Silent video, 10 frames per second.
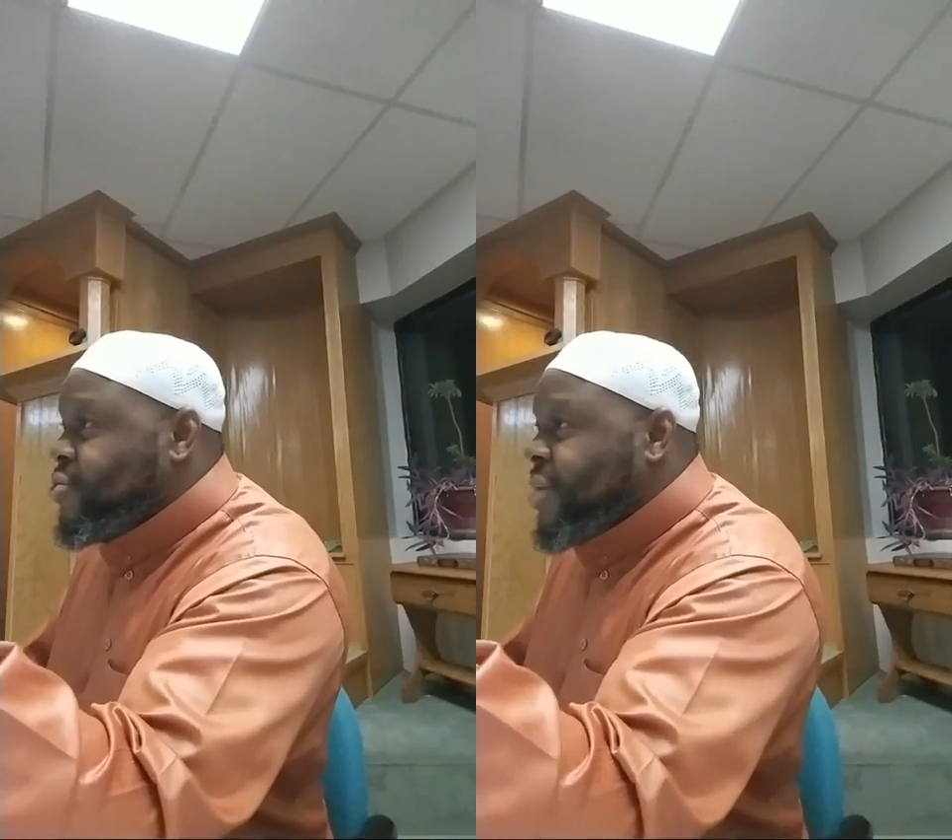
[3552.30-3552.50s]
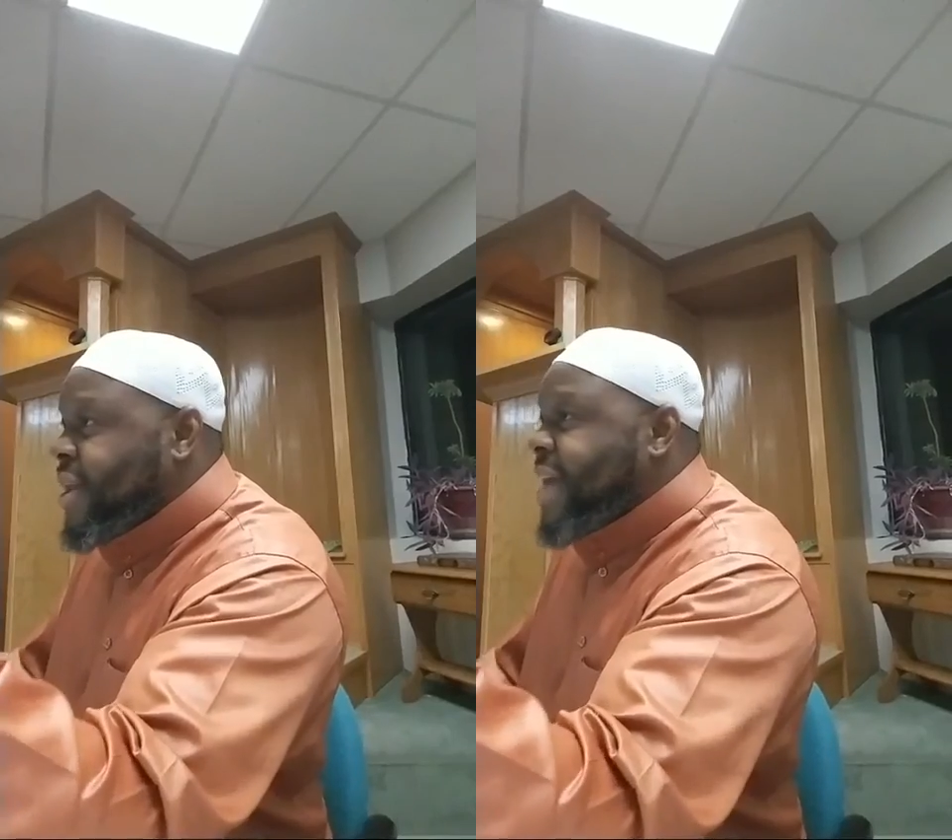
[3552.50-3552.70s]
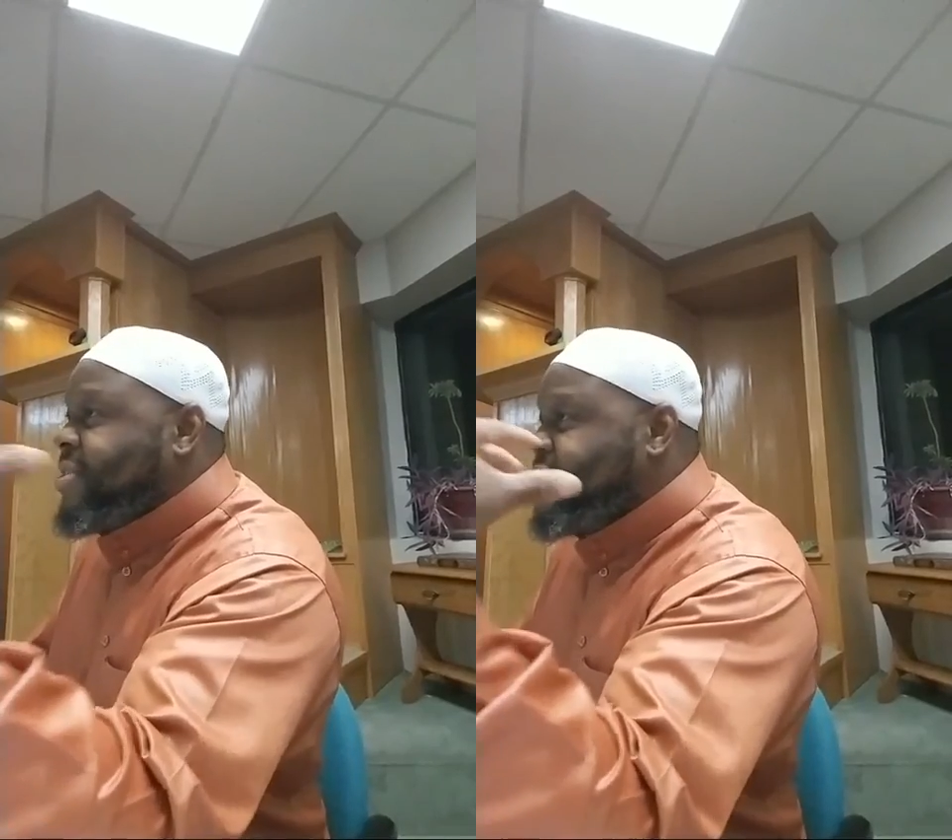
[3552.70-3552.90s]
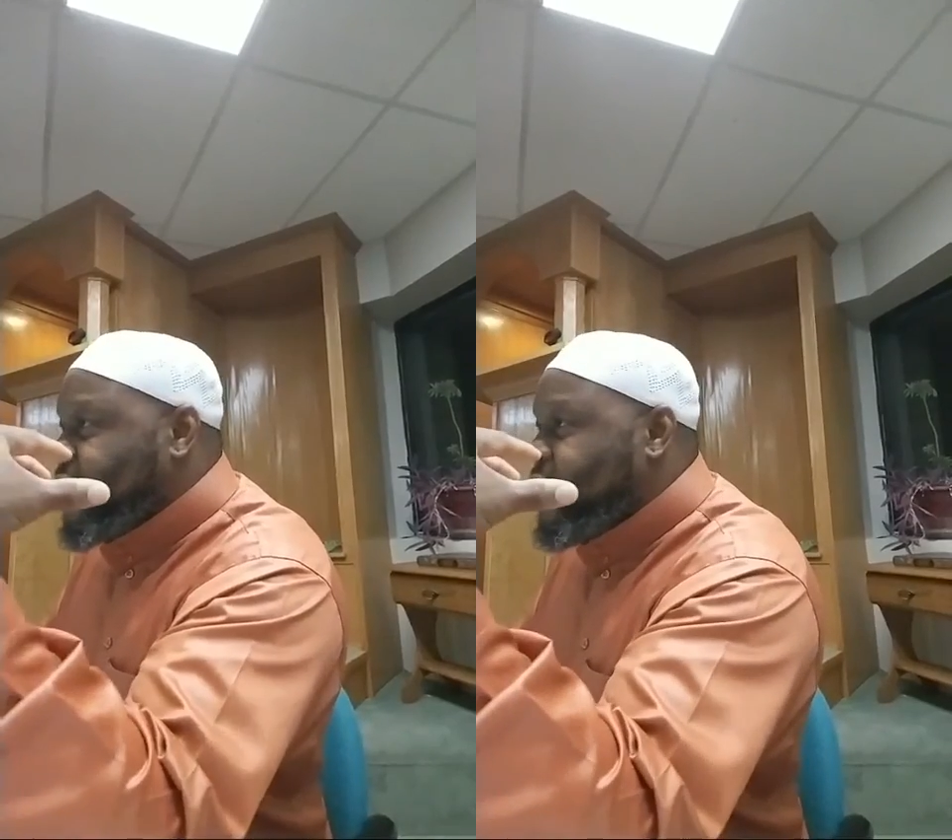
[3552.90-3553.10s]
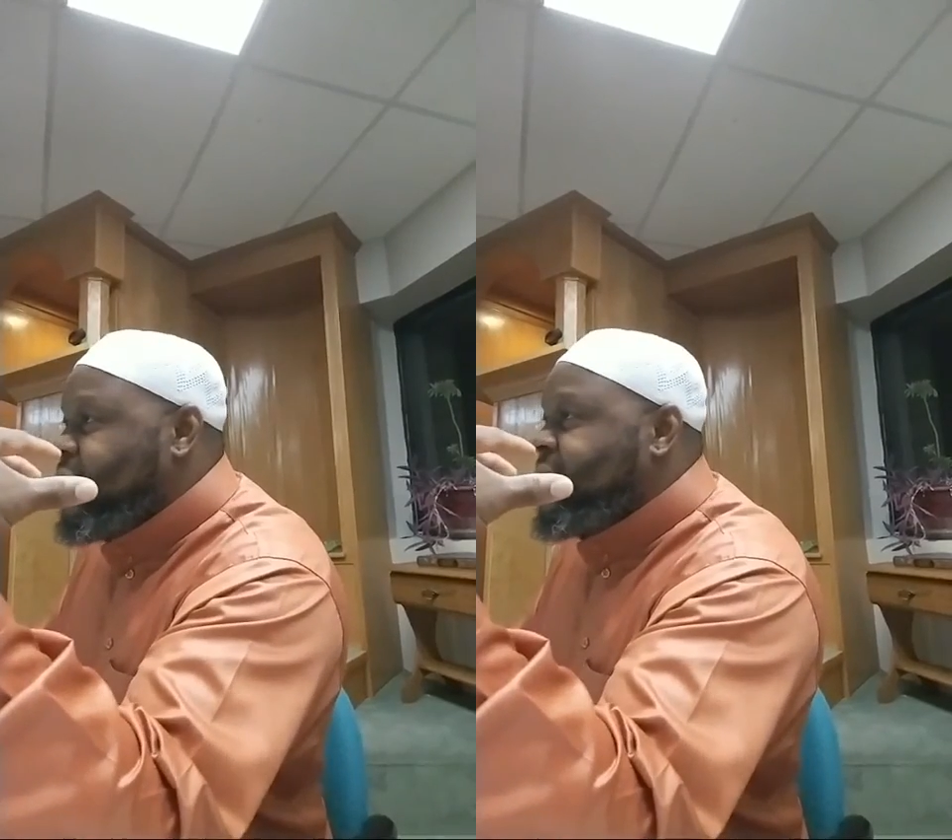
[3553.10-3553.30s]
you're going to have to
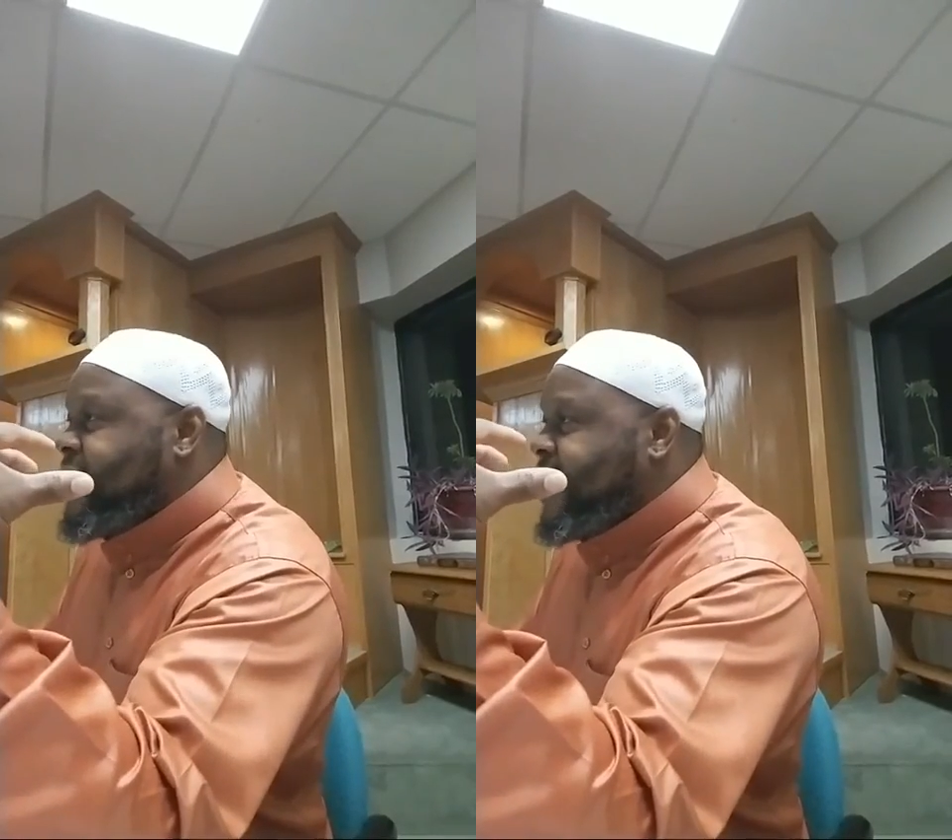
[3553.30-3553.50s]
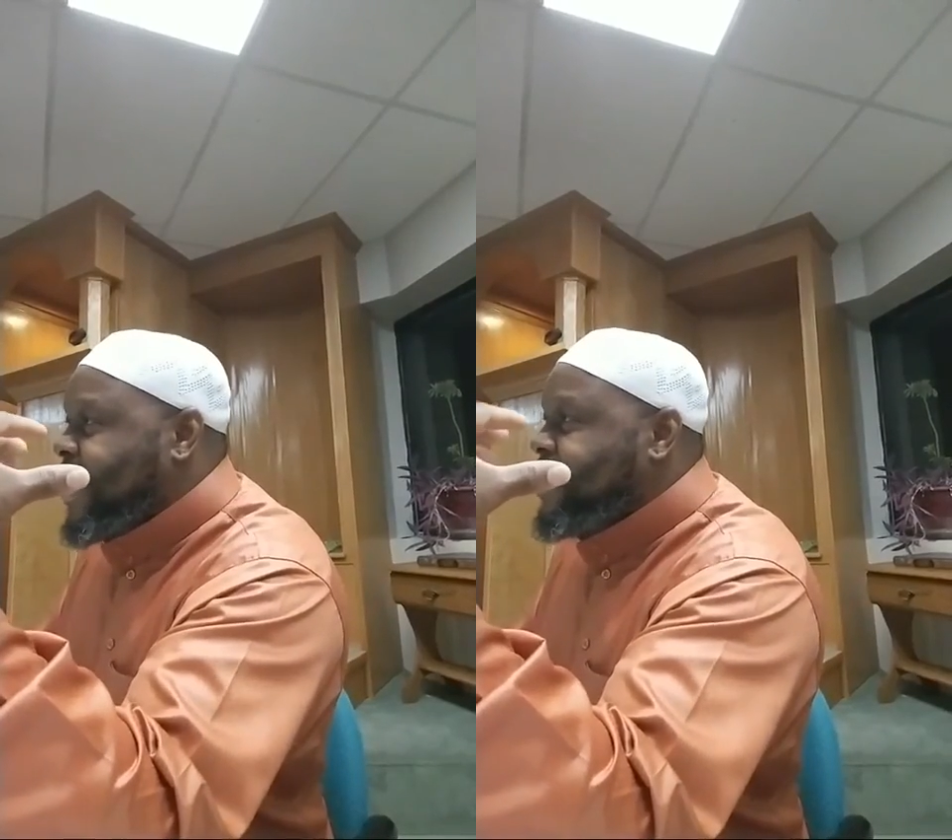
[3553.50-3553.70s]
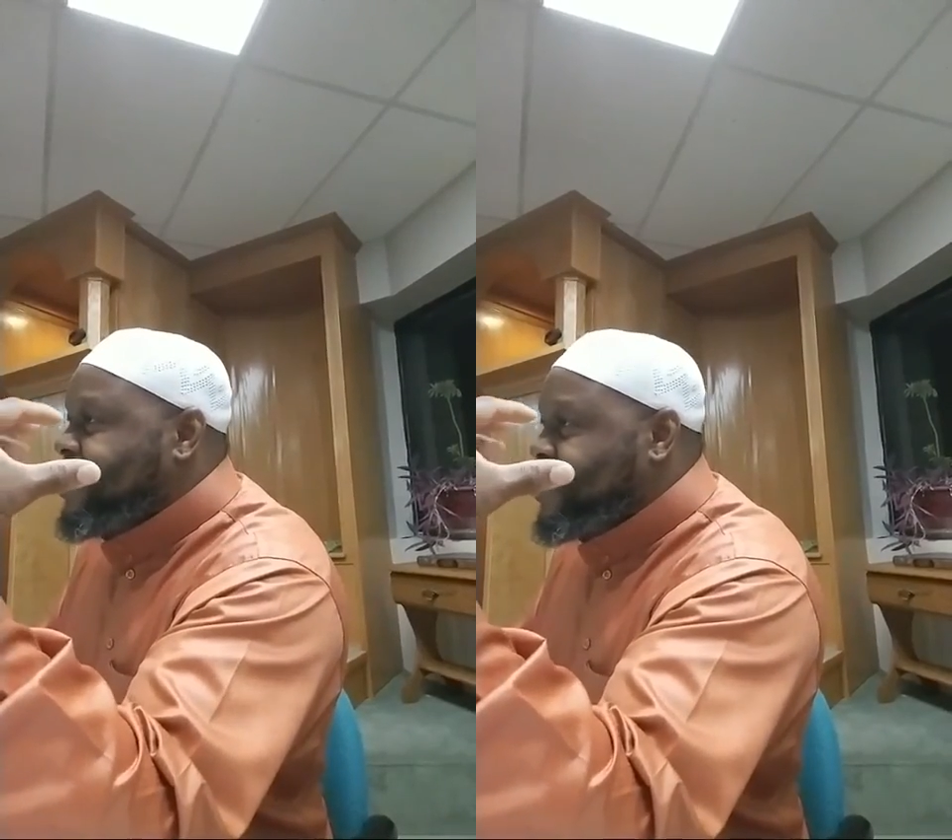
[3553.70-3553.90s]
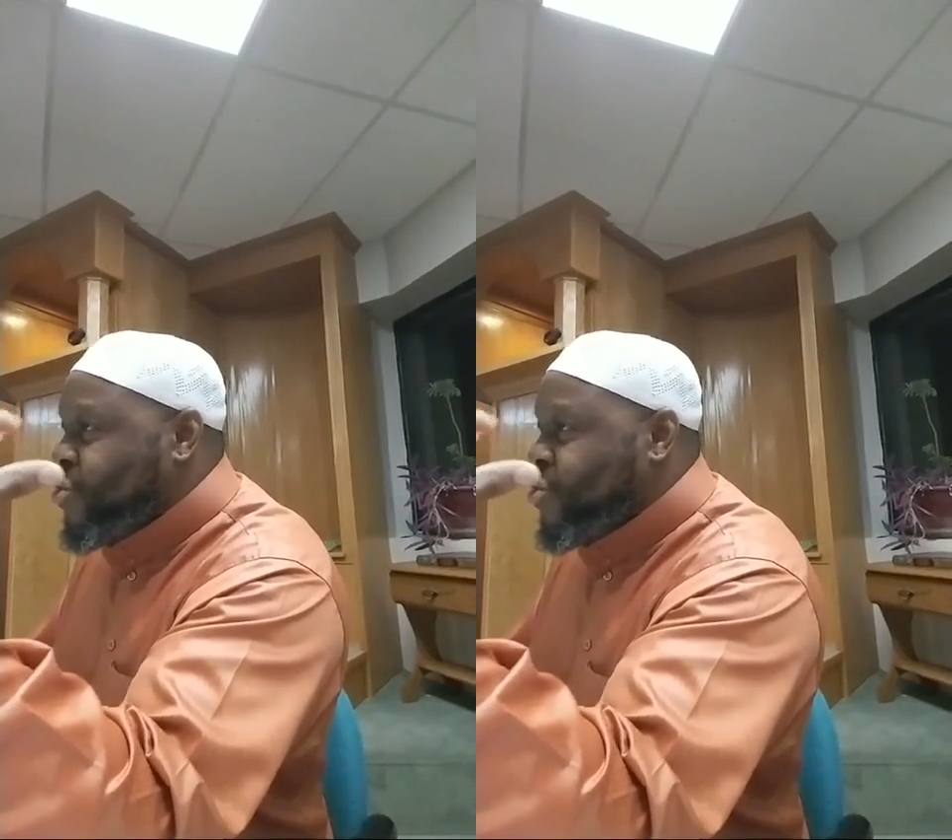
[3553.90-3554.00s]
serve in that